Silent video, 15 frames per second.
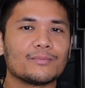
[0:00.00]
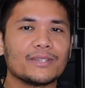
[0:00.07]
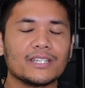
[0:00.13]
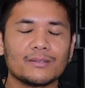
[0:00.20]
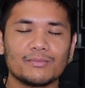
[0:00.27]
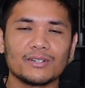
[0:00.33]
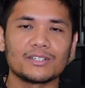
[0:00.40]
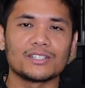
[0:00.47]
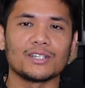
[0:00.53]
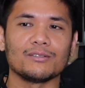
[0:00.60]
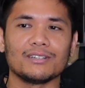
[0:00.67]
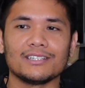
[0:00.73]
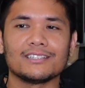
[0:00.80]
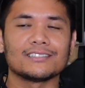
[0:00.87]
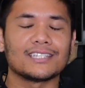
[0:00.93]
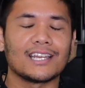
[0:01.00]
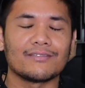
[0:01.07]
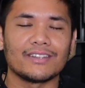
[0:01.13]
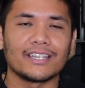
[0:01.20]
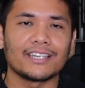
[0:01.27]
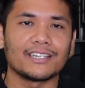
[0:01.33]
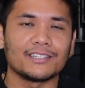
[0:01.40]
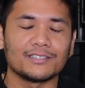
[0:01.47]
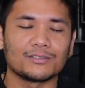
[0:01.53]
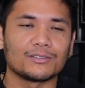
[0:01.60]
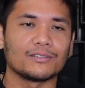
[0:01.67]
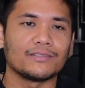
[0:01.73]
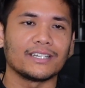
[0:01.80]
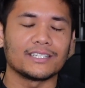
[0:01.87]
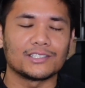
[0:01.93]
me, the book tote, it doesn't have like any sort
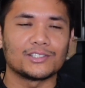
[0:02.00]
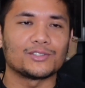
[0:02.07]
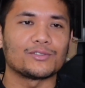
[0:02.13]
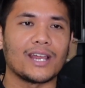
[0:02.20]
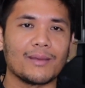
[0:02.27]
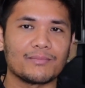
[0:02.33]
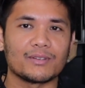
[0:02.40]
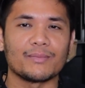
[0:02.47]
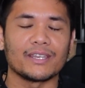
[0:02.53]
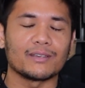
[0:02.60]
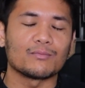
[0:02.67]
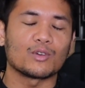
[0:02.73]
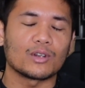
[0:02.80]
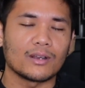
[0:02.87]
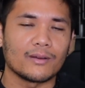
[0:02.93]
of like strap to make it more